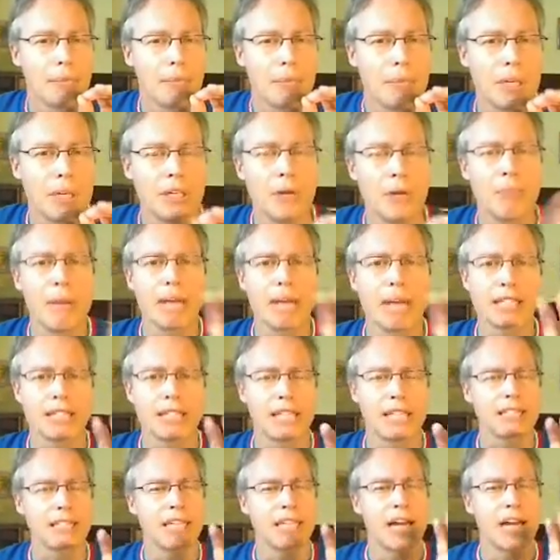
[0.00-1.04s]
But go back to
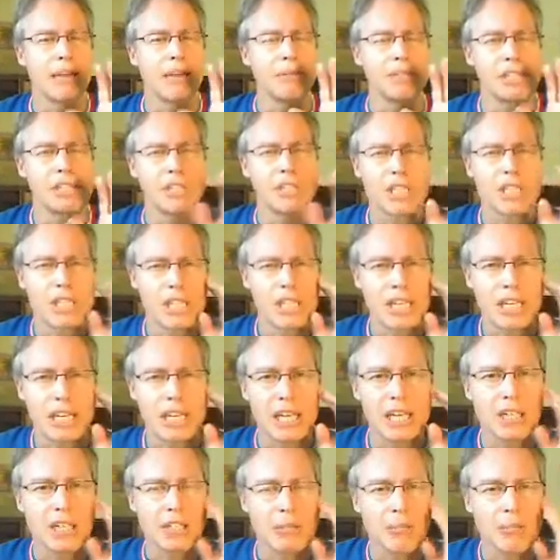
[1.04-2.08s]
that time and
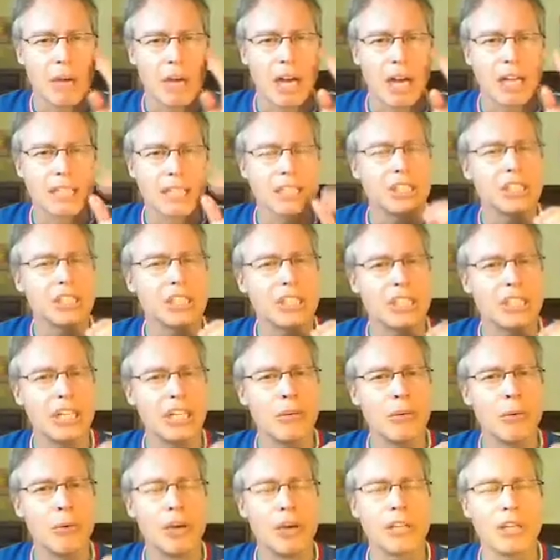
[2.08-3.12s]
see in your mind,
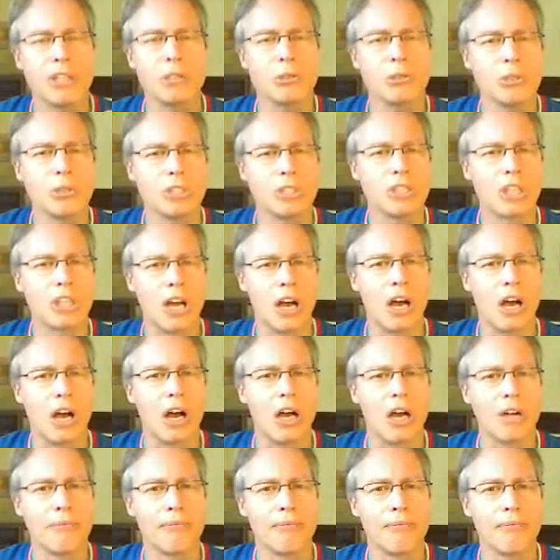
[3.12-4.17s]
see what you
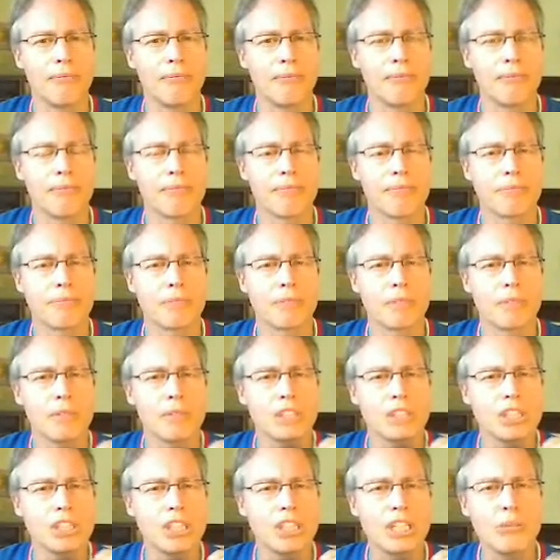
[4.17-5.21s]
saw.
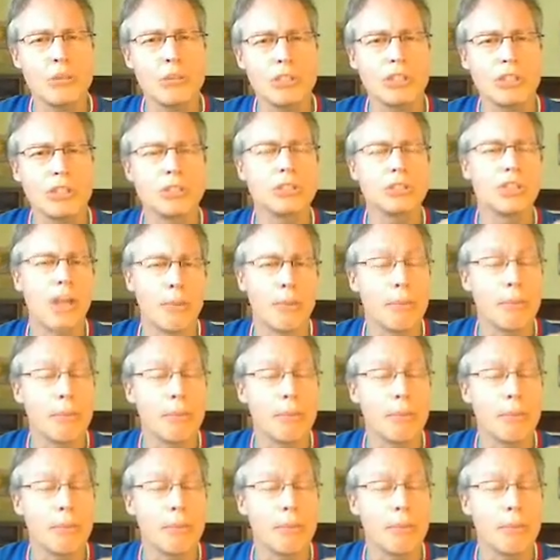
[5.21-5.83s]
See what you saw.